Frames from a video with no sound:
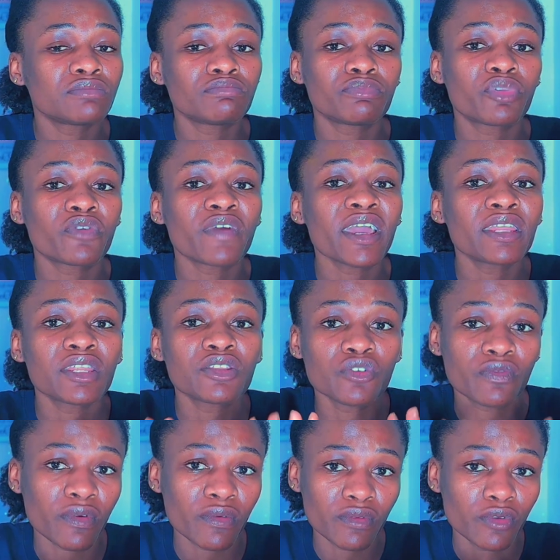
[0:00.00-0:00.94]
provided
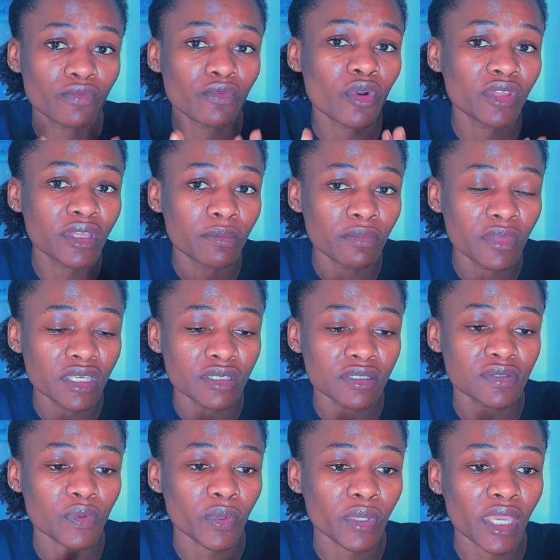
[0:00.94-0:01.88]
you've got the
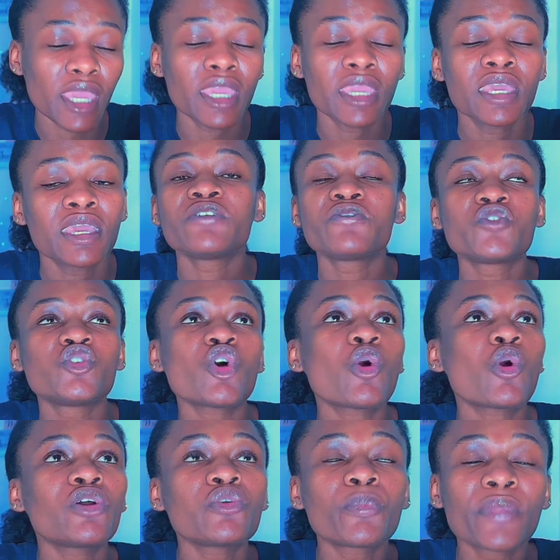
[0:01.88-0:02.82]
means. Okay, if you
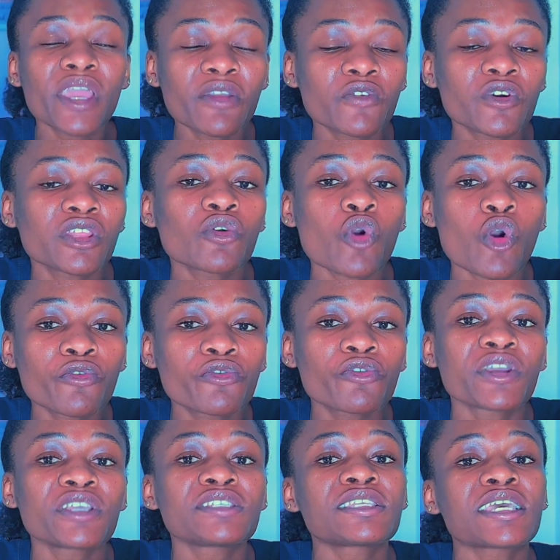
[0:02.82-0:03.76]
don't want to pay for the
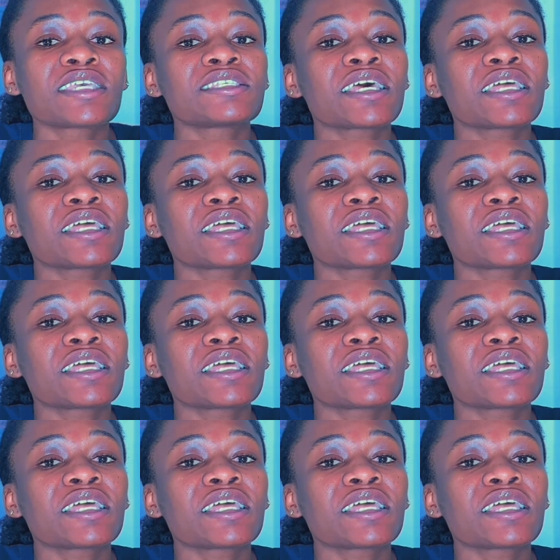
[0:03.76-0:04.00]
conference, there's